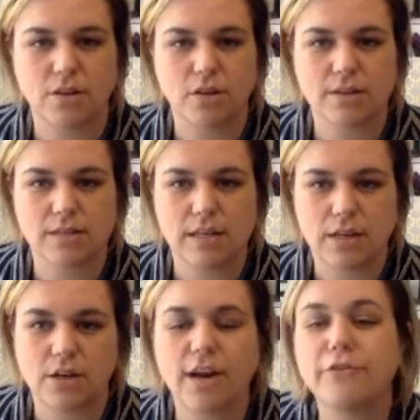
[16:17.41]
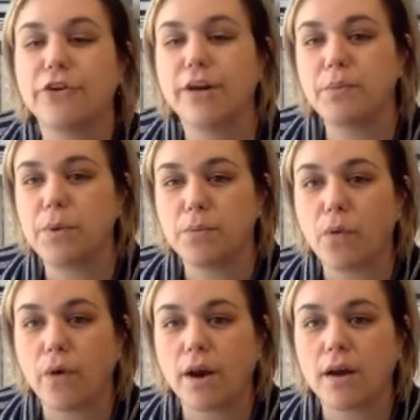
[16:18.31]
New York City. You're never going to be
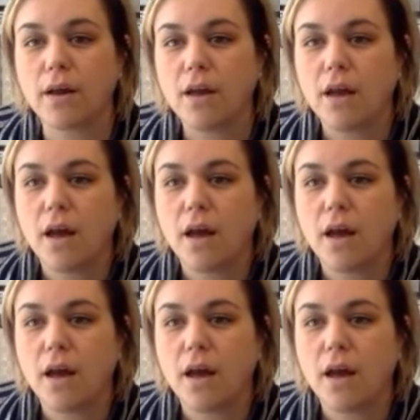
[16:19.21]
bored.